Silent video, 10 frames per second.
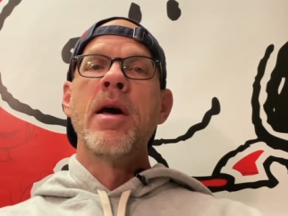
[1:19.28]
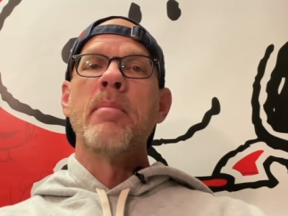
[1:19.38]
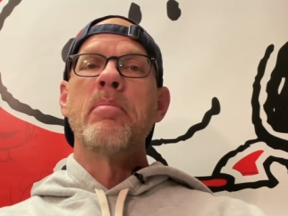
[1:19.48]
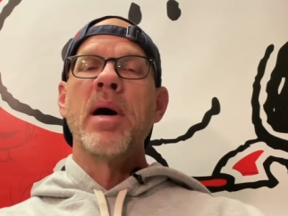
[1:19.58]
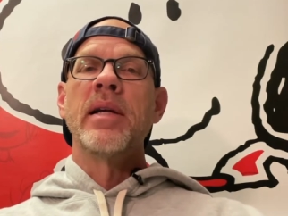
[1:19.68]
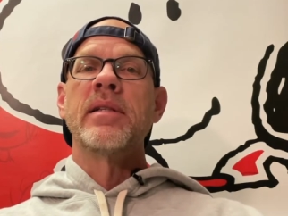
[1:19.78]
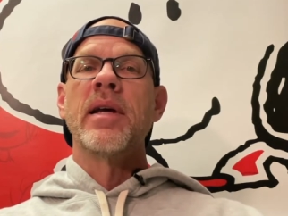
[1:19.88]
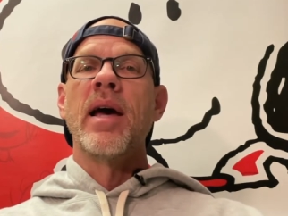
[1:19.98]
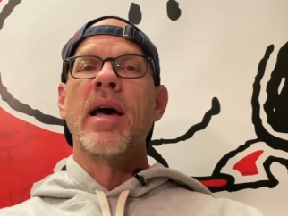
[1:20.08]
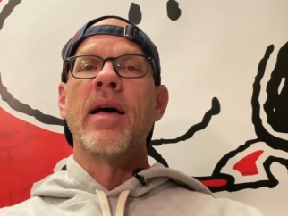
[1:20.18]
But
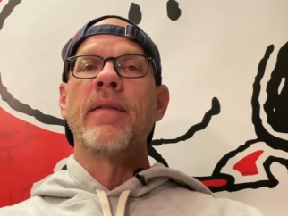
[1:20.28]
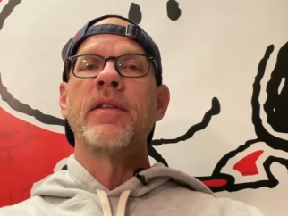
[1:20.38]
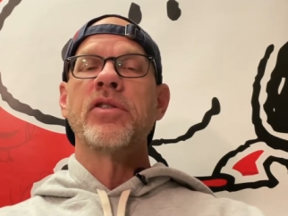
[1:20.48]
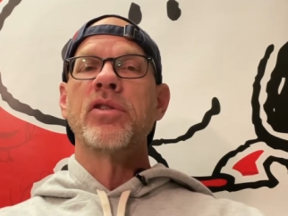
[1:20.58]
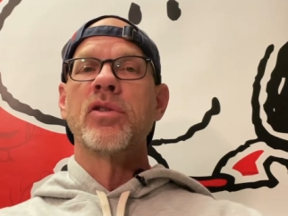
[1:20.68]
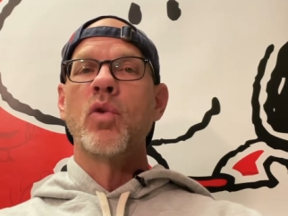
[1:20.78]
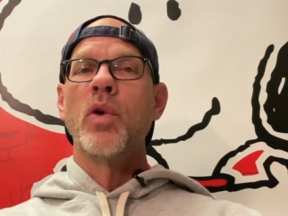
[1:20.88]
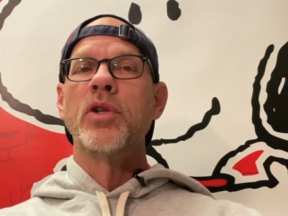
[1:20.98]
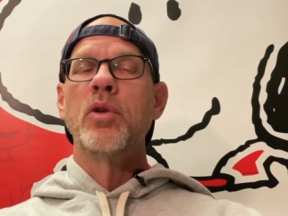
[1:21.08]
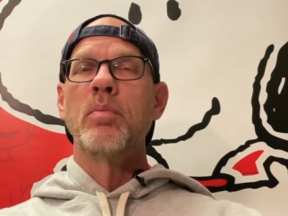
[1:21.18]
uh, this is
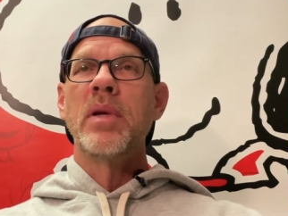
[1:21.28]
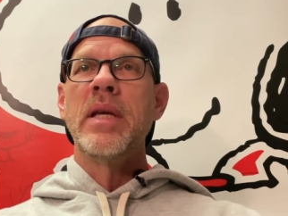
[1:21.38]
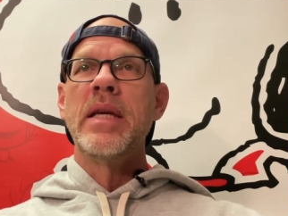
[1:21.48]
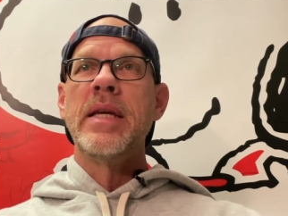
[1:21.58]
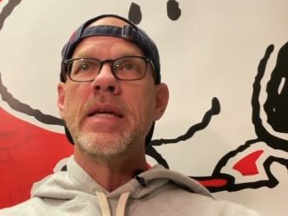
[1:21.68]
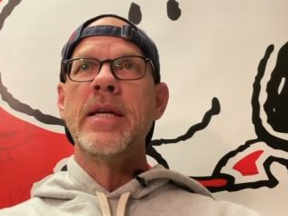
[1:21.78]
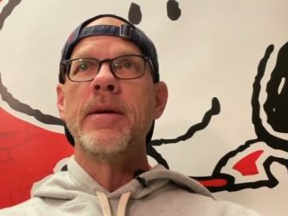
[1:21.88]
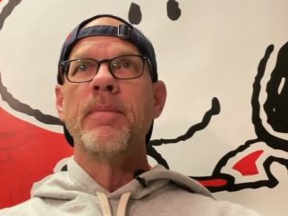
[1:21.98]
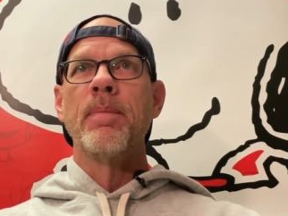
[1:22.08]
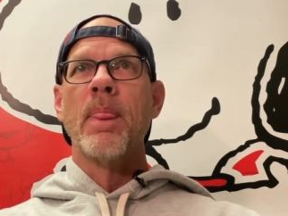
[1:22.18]
going to
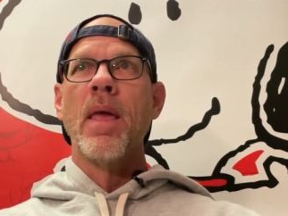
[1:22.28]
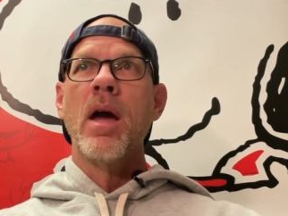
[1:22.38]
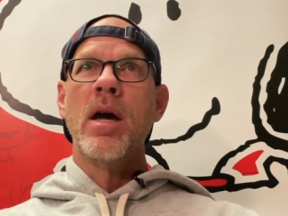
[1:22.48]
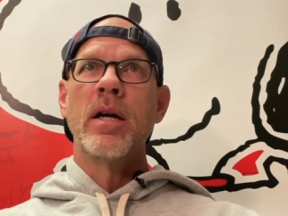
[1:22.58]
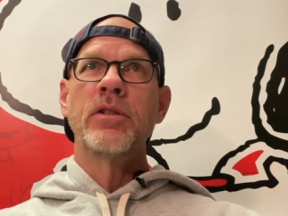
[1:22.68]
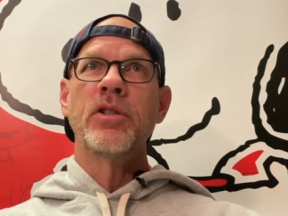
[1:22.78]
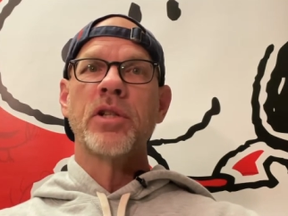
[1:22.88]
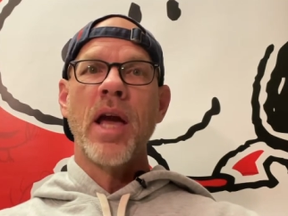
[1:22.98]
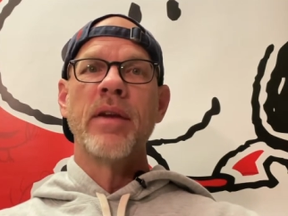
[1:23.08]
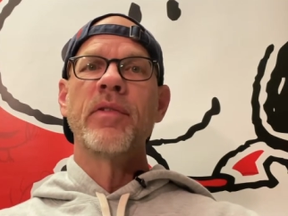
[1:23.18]
be uh,
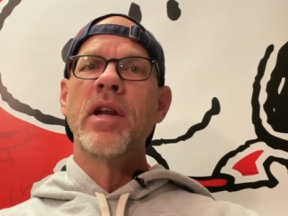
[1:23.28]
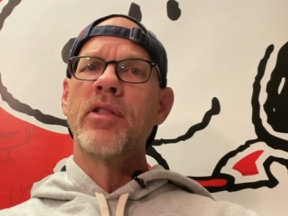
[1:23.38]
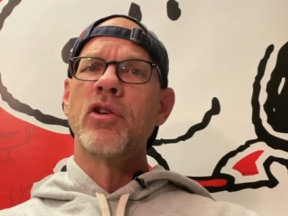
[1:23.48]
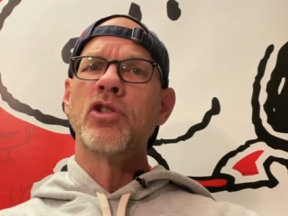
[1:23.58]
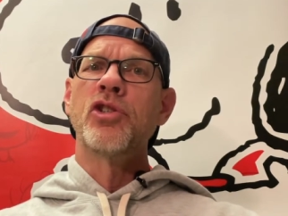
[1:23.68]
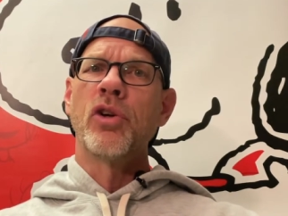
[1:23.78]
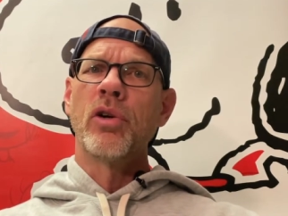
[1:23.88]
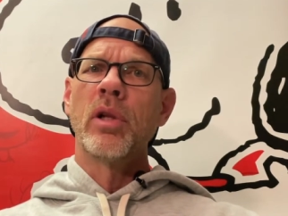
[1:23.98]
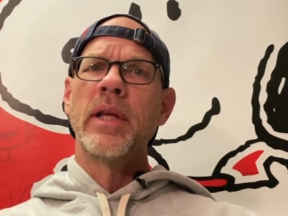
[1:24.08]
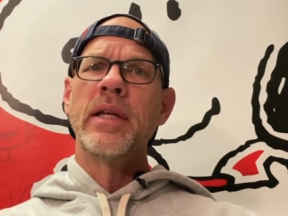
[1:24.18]
just kind of another
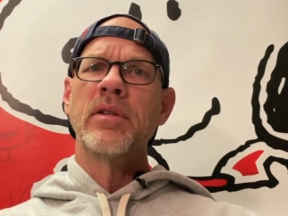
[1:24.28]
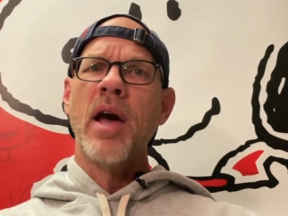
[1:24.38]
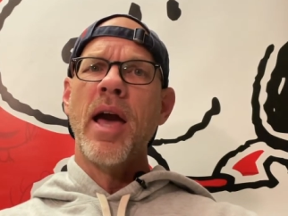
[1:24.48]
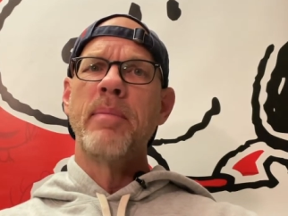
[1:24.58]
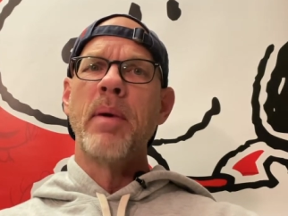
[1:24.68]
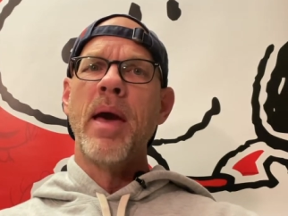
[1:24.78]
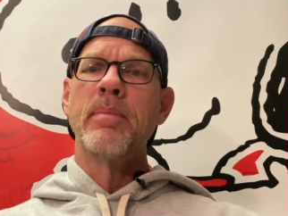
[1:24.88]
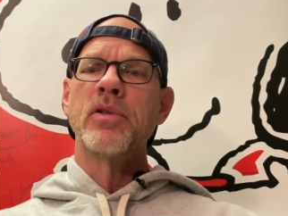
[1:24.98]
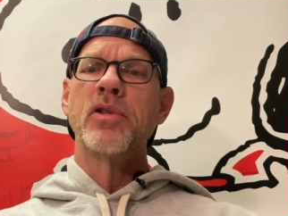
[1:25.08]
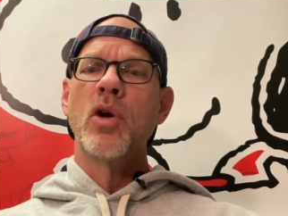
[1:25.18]
journaling type
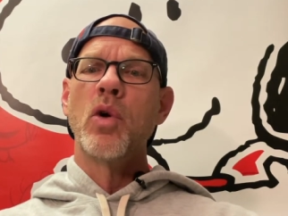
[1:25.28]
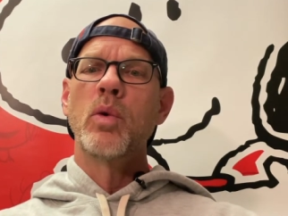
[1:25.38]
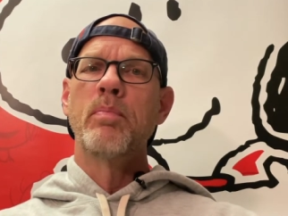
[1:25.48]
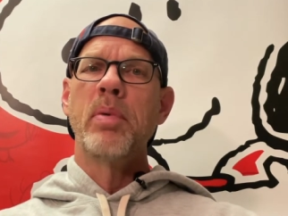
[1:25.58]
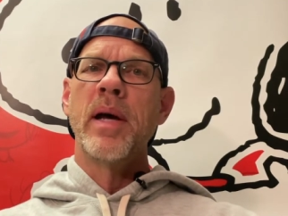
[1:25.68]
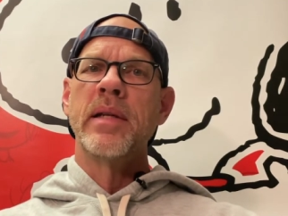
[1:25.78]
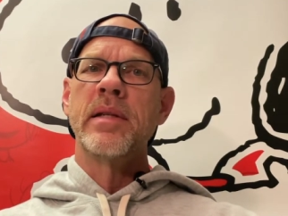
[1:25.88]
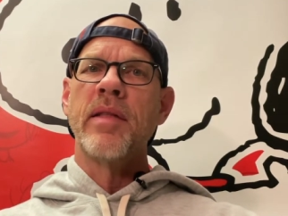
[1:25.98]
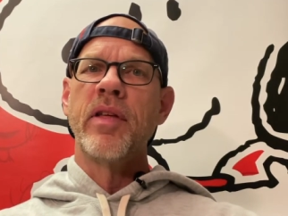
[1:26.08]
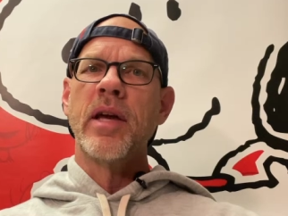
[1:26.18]
episode, but
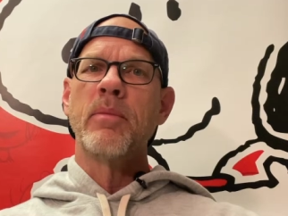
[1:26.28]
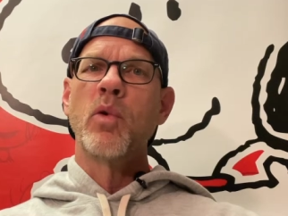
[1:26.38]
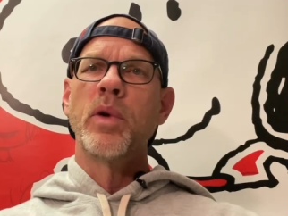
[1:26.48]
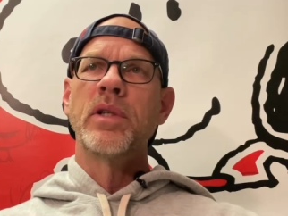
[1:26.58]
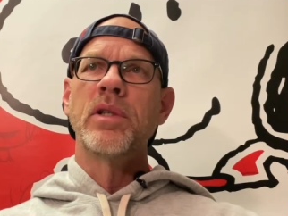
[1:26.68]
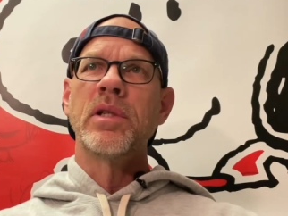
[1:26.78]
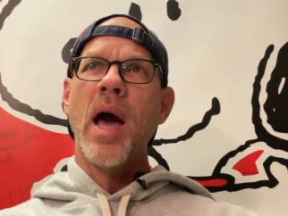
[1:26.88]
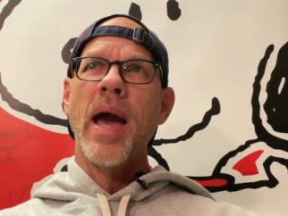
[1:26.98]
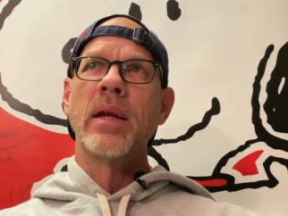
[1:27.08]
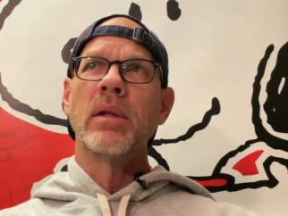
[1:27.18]
I think I'm going to
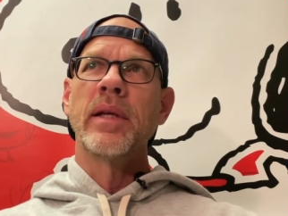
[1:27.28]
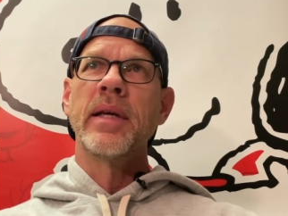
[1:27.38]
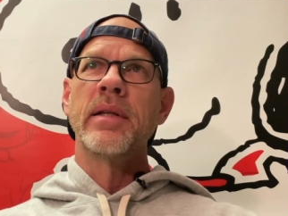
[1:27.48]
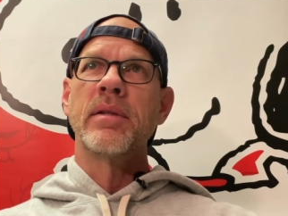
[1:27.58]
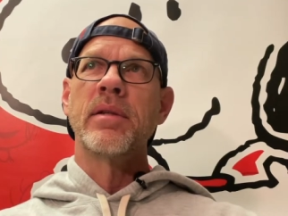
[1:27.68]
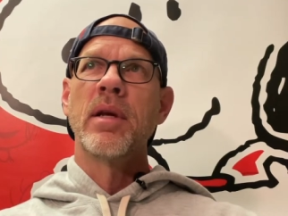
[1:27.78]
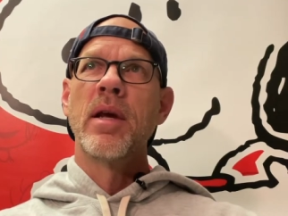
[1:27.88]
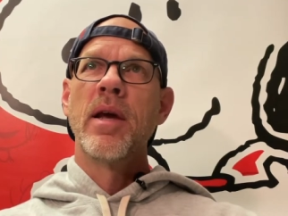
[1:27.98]
title it.